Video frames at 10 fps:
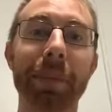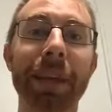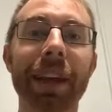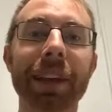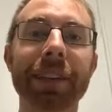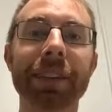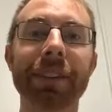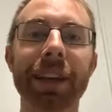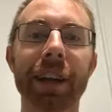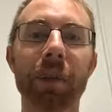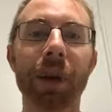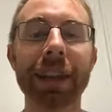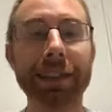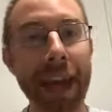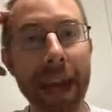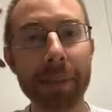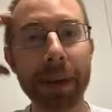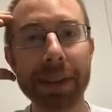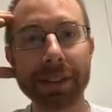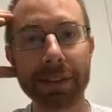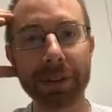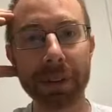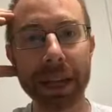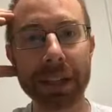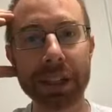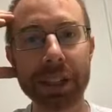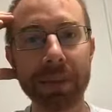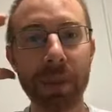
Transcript: because when it's head-based information,